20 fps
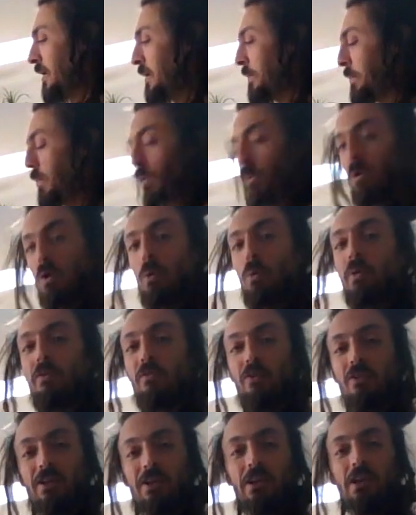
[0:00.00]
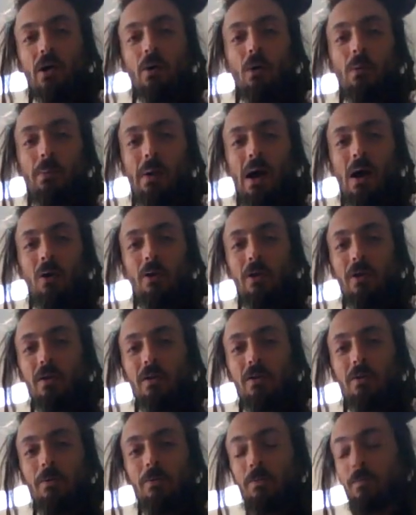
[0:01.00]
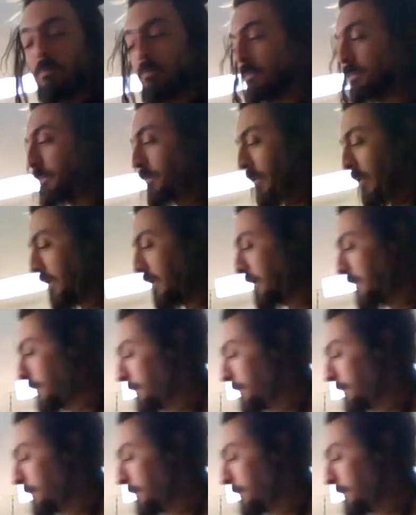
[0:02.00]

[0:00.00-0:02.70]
but what do we really know about it, right?